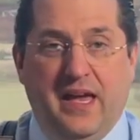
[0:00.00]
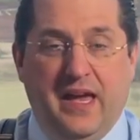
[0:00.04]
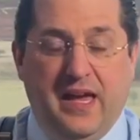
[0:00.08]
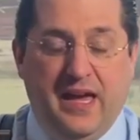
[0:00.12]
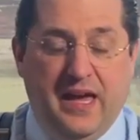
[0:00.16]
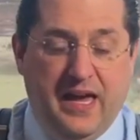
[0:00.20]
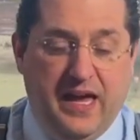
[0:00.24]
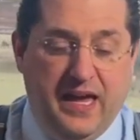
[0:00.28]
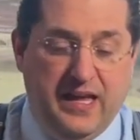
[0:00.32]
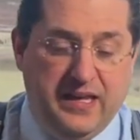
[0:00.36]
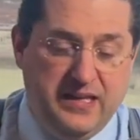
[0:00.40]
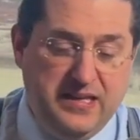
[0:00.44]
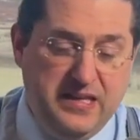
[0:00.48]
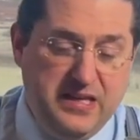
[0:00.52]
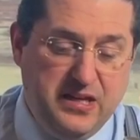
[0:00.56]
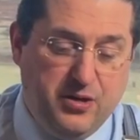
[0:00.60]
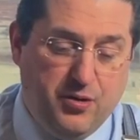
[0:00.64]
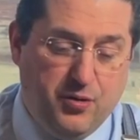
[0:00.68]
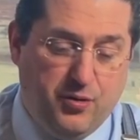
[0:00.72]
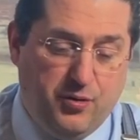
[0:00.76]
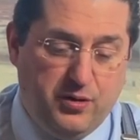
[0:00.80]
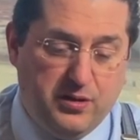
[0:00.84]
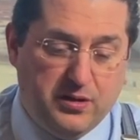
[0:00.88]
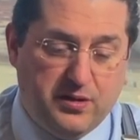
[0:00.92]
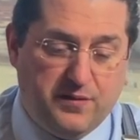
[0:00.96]
And he
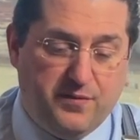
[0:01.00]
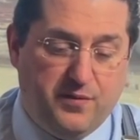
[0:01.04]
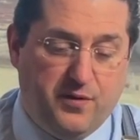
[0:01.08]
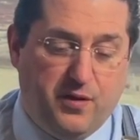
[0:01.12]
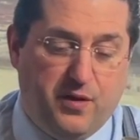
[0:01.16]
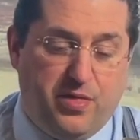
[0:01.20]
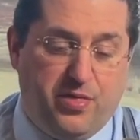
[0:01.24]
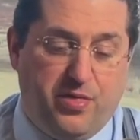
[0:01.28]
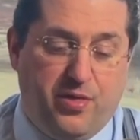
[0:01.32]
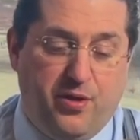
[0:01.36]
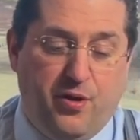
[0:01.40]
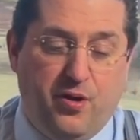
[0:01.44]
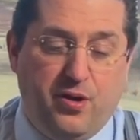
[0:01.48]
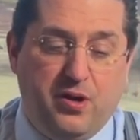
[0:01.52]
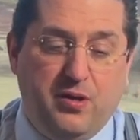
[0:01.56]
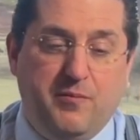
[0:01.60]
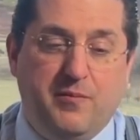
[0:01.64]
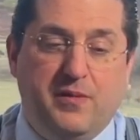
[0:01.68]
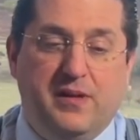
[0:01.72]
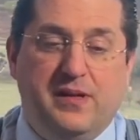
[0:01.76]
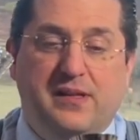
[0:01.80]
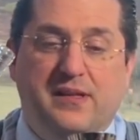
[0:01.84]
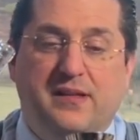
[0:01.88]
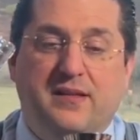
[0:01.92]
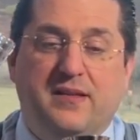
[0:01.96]
calls for 30
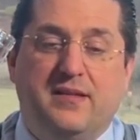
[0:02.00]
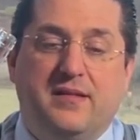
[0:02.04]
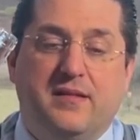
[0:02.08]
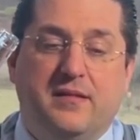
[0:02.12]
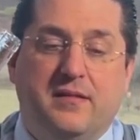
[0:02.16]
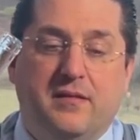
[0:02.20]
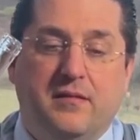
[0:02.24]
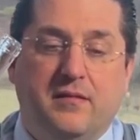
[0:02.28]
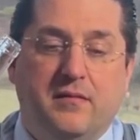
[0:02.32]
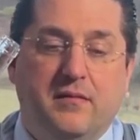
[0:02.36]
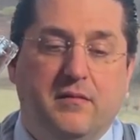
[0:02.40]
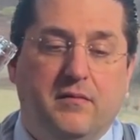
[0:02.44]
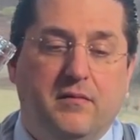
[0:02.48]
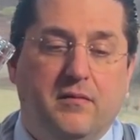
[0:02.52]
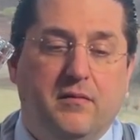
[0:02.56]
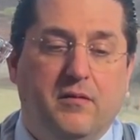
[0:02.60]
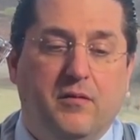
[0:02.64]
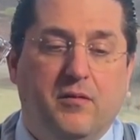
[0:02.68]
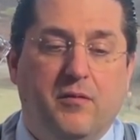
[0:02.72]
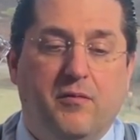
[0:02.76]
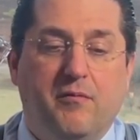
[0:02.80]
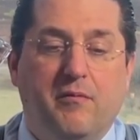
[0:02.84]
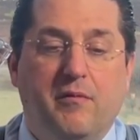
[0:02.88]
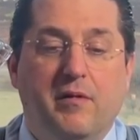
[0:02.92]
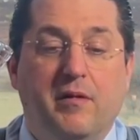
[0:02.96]
mils.
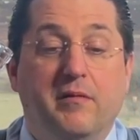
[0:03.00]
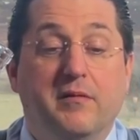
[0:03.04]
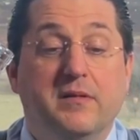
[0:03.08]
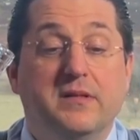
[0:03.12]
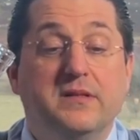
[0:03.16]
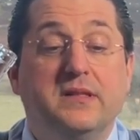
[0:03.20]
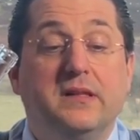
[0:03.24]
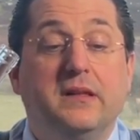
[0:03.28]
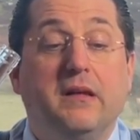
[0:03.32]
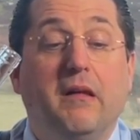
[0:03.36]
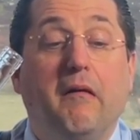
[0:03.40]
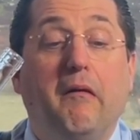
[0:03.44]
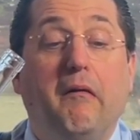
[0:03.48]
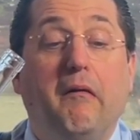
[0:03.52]
Where is it?